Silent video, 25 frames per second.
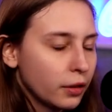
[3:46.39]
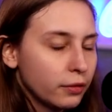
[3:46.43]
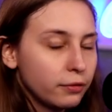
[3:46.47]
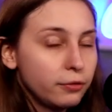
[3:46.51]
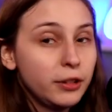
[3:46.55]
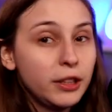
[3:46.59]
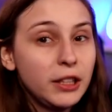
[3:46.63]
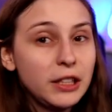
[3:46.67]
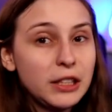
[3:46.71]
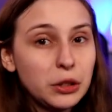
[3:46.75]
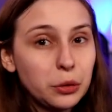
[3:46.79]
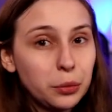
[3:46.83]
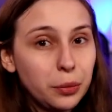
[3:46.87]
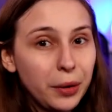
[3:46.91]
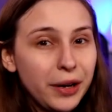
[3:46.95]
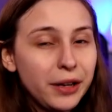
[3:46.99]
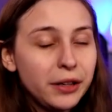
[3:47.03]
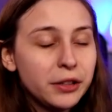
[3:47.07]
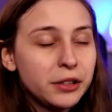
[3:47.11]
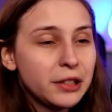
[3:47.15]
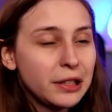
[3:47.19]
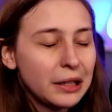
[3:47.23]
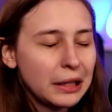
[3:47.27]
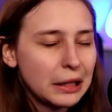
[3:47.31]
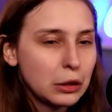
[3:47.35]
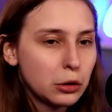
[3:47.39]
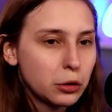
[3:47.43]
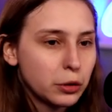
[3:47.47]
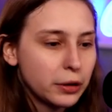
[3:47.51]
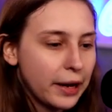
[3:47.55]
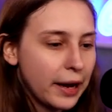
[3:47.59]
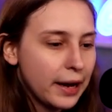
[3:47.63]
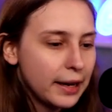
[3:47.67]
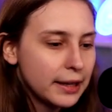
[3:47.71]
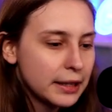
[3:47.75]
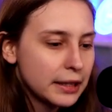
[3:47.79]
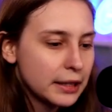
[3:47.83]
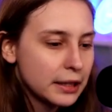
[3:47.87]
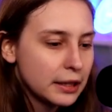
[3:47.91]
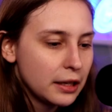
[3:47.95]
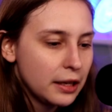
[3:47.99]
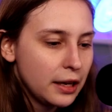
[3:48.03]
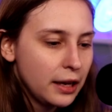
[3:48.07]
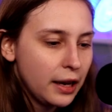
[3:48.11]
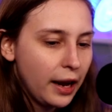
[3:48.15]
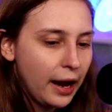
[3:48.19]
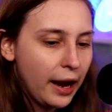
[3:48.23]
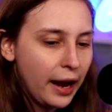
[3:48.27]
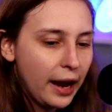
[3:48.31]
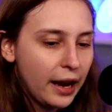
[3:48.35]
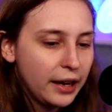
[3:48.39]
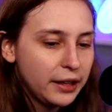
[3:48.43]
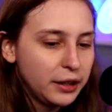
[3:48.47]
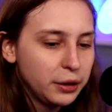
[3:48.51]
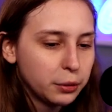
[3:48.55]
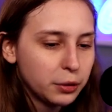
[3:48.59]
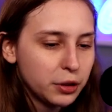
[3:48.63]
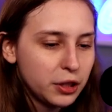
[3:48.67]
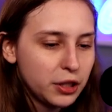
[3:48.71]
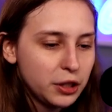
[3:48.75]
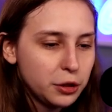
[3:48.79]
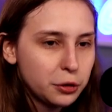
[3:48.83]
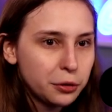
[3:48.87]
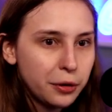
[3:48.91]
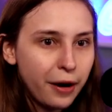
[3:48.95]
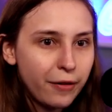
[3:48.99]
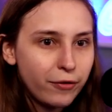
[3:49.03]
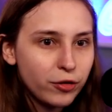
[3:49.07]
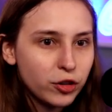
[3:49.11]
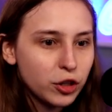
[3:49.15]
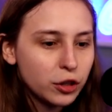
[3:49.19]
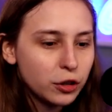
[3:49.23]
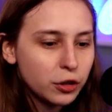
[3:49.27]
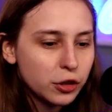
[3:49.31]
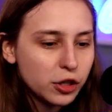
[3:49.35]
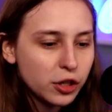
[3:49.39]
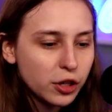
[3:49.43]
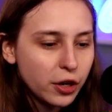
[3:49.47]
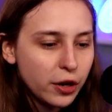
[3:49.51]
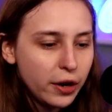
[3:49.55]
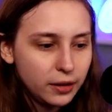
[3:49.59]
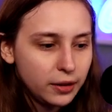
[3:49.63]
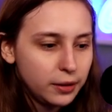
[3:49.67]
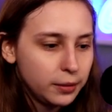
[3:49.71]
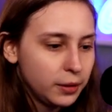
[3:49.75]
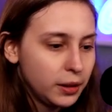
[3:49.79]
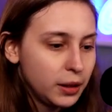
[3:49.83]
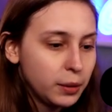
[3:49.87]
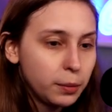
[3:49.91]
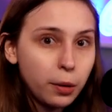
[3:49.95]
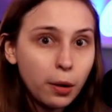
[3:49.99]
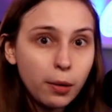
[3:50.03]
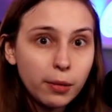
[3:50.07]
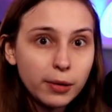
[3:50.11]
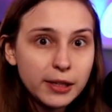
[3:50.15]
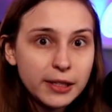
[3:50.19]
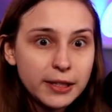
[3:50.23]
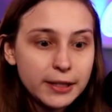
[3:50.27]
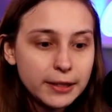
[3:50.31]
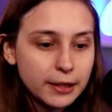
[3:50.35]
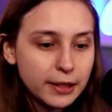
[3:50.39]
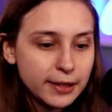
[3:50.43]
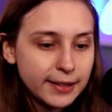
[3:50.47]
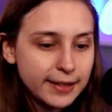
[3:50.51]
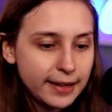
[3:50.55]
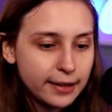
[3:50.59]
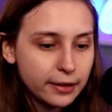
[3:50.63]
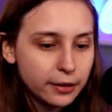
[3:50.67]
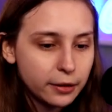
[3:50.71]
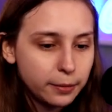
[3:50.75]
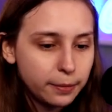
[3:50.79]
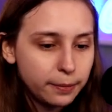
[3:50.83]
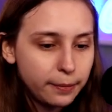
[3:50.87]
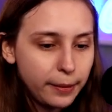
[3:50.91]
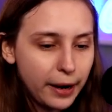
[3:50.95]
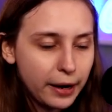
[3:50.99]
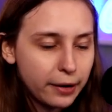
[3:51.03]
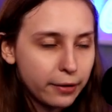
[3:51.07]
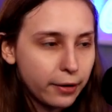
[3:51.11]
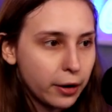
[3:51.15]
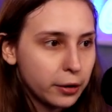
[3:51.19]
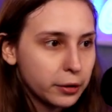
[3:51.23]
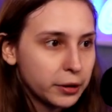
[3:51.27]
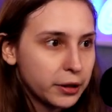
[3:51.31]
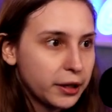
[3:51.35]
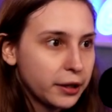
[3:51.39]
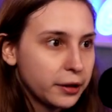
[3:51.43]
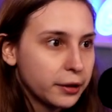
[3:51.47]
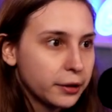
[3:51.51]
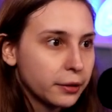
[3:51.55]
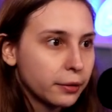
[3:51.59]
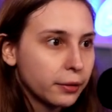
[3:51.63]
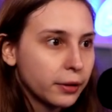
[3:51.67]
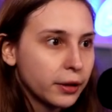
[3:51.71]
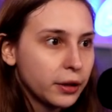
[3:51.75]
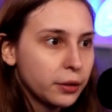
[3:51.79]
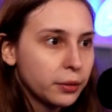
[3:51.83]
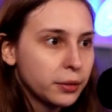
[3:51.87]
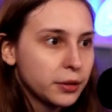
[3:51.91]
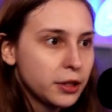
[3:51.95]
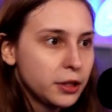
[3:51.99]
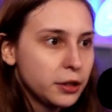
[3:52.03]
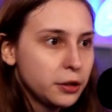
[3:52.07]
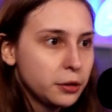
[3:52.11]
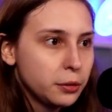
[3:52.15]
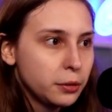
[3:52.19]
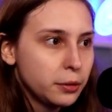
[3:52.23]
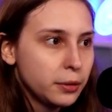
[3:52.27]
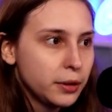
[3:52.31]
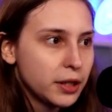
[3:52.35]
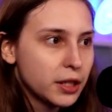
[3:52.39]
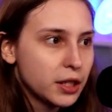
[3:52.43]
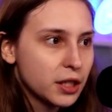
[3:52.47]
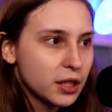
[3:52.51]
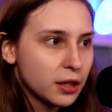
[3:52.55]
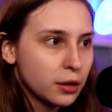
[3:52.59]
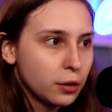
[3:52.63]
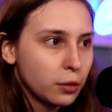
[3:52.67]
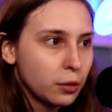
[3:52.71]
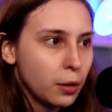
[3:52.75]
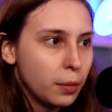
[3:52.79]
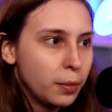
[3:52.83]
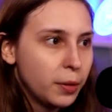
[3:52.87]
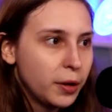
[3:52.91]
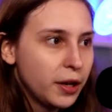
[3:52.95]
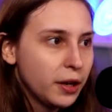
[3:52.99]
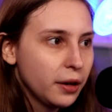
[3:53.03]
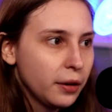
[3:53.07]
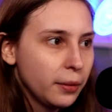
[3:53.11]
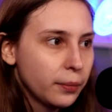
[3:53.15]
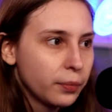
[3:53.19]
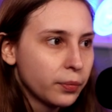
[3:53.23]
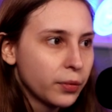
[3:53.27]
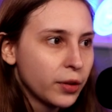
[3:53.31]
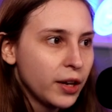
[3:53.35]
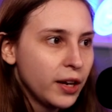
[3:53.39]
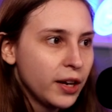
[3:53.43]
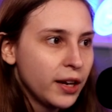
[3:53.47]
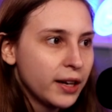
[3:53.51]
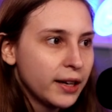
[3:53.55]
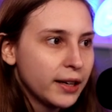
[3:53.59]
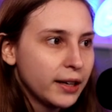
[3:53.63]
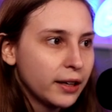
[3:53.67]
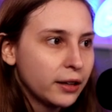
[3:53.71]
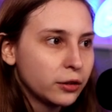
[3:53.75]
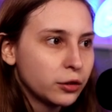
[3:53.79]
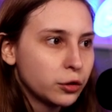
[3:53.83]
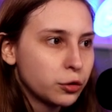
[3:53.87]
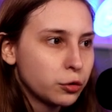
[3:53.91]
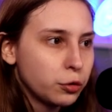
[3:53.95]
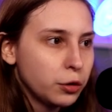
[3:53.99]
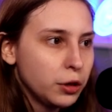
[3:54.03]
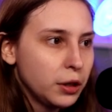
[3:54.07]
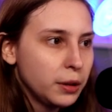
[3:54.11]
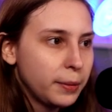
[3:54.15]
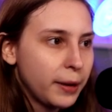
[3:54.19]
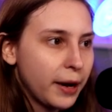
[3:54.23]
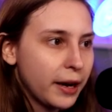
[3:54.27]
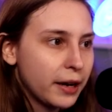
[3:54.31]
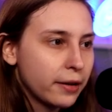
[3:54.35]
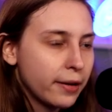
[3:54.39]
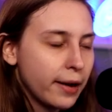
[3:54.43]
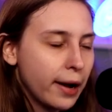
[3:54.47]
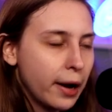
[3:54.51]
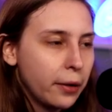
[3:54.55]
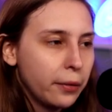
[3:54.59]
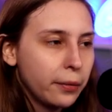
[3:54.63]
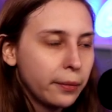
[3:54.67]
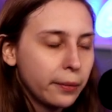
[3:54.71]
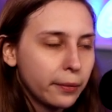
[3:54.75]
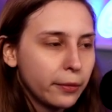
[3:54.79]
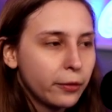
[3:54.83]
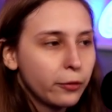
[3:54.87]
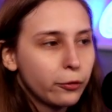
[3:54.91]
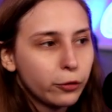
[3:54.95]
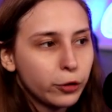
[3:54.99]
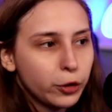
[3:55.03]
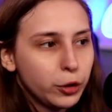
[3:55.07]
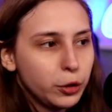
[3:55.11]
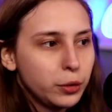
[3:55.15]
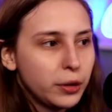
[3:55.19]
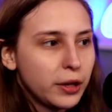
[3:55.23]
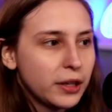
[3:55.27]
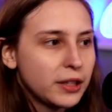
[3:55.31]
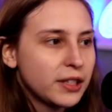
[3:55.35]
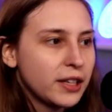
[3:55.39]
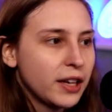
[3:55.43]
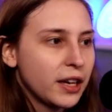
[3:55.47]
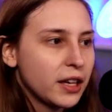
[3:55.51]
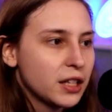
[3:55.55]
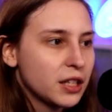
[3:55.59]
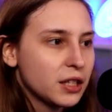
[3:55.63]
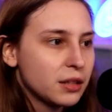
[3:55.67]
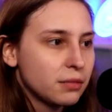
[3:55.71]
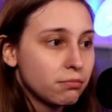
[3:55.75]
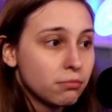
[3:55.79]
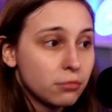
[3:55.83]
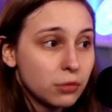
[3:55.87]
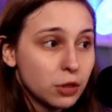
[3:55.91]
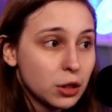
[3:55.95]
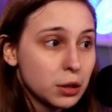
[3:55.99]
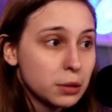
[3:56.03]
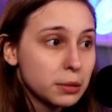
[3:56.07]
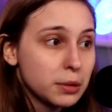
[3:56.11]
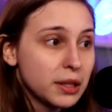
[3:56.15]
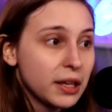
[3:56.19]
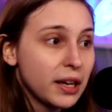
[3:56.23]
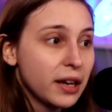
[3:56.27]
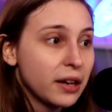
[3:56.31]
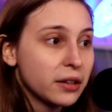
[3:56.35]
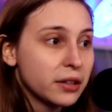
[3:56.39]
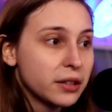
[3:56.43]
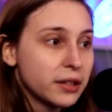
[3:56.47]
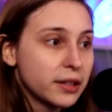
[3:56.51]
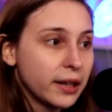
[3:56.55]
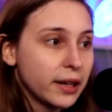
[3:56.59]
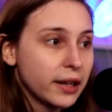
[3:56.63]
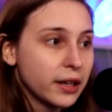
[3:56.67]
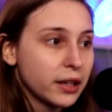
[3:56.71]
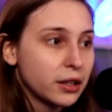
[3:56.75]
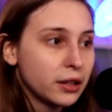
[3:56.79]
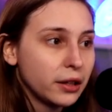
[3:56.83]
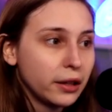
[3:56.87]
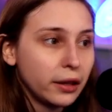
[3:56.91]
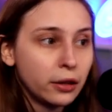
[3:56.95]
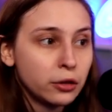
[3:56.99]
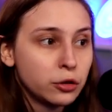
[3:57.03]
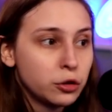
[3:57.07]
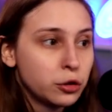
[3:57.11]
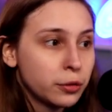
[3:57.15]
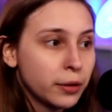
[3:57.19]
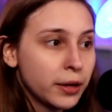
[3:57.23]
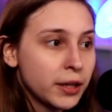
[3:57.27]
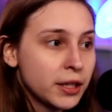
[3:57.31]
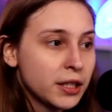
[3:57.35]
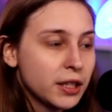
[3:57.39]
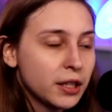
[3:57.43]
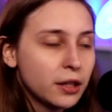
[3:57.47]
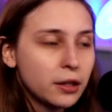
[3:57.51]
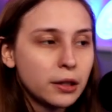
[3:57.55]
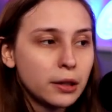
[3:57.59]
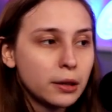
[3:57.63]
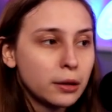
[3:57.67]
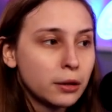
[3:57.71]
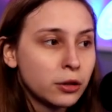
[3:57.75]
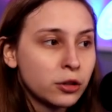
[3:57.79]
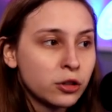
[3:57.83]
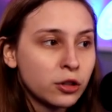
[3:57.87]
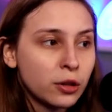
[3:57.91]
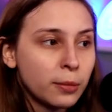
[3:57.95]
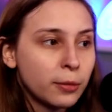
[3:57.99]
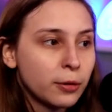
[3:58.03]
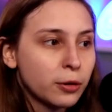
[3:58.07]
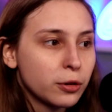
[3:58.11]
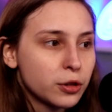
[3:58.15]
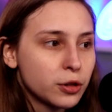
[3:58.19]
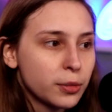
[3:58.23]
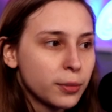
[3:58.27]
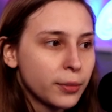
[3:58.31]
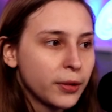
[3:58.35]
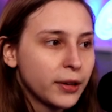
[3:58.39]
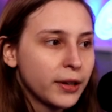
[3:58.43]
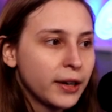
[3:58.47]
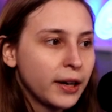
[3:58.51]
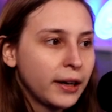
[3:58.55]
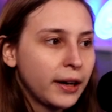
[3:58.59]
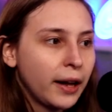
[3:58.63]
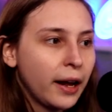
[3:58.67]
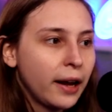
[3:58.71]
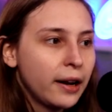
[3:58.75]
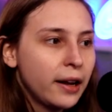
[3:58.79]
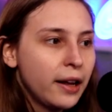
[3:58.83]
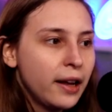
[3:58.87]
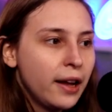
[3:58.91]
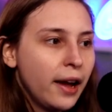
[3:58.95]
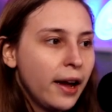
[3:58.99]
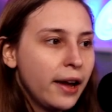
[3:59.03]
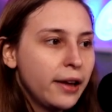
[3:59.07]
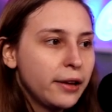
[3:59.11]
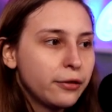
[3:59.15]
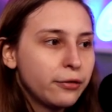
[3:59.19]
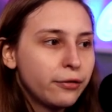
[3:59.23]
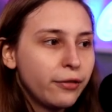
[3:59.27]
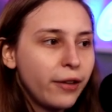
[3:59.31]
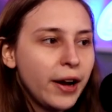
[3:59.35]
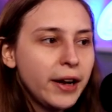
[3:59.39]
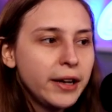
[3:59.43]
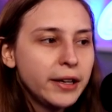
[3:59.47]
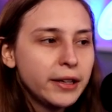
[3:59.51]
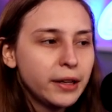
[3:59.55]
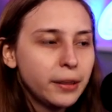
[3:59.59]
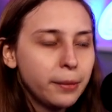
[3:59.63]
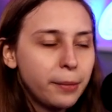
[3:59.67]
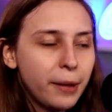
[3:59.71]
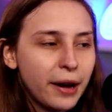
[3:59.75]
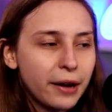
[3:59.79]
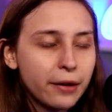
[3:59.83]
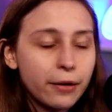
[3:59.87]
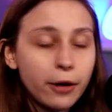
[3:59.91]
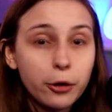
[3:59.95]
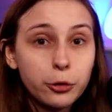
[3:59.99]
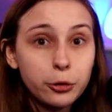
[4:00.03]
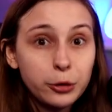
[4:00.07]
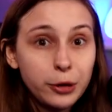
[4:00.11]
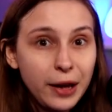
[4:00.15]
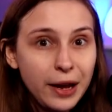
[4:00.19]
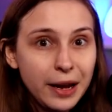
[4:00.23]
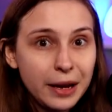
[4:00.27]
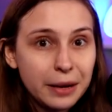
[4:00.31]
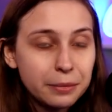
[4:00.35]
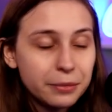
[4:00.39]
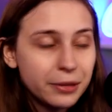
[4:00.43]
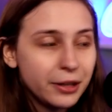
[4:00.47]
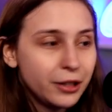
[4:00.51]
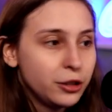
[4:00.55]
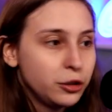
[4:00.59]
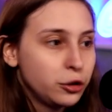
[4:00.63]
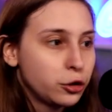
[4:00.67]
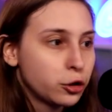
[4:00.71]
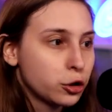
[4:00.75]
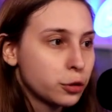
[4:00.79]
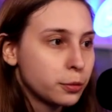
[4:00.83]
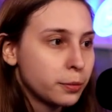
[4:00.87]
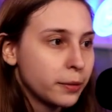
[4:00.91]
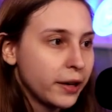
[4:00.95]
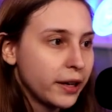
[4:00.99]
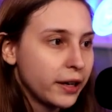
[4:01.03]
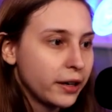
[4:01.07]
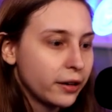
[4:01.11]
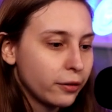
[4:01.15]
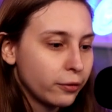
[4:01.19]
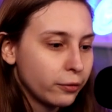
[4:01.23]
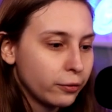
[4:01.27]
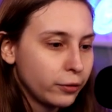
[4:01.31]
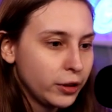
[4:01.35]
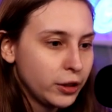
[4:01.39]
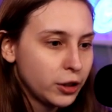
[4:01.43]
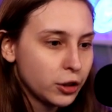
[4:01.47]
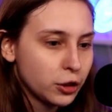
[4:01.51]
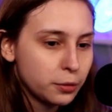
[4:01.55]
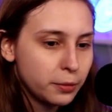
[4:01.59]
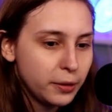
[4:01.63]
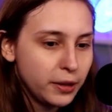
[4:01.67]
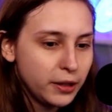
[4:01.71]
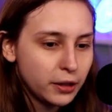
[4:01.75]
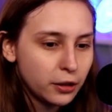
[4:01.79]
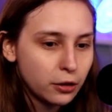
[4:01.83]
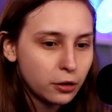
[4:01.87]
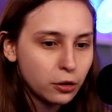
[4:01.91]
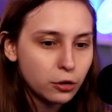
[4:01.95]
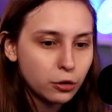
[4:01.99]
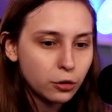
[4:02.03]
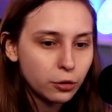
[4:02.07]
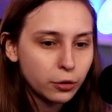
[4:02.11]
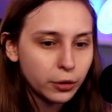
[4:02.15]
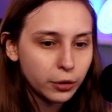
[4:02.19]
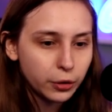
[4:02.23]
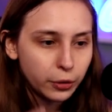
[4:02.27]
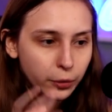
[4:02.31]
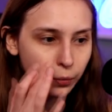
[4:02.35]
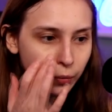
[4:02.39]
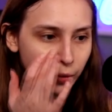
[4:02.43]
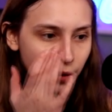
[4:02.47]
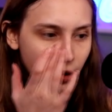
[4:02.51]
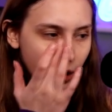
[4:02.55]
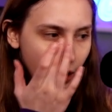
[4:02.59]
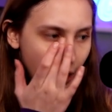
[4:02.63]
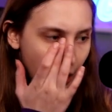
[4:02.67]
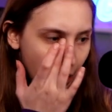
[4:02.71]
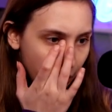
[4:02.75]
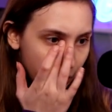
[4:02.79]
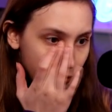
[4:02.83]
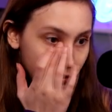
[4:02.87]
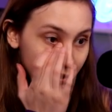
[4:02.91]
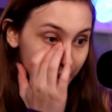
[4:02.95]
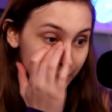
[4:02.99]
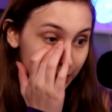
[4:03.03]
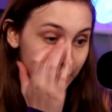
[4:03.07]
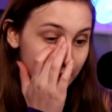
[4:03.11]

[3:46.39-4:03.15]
We need to wait until it connects and you'll see your avatars. You probably see the standard background here. What you want to do is go up here, click on 3D background. For you that says something else like Little Jurassic, Little Summer or something like that. You find the background name that you just made. We just made the tutorial. And we